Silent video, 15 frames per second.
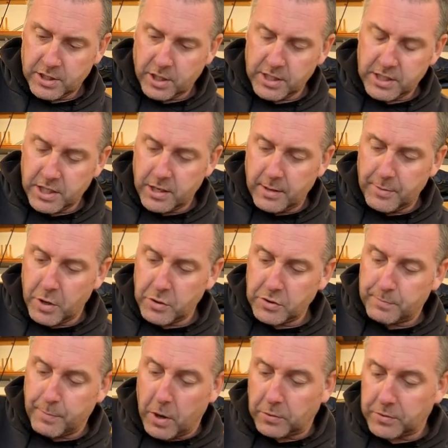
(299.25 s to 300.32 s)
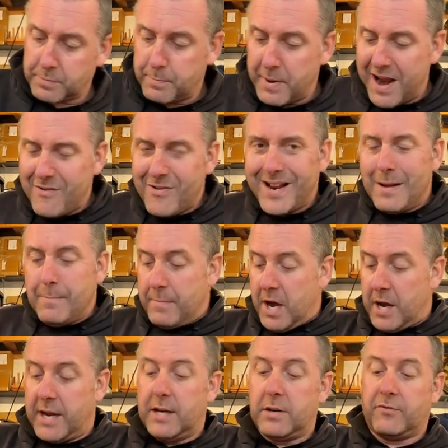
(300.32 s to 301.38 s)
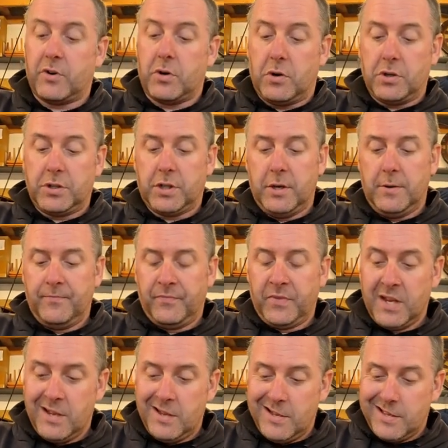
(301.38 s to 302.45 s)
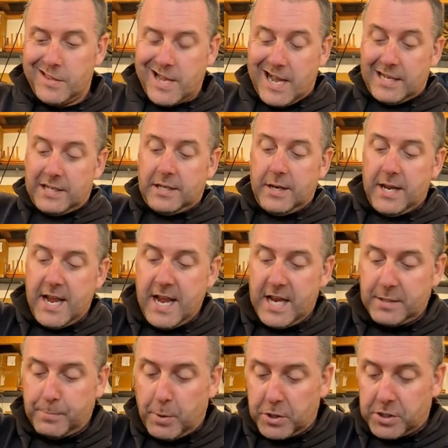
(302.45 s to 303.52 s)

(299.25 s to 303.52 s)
tighten up those bolts, bearing in mind, of course, that it is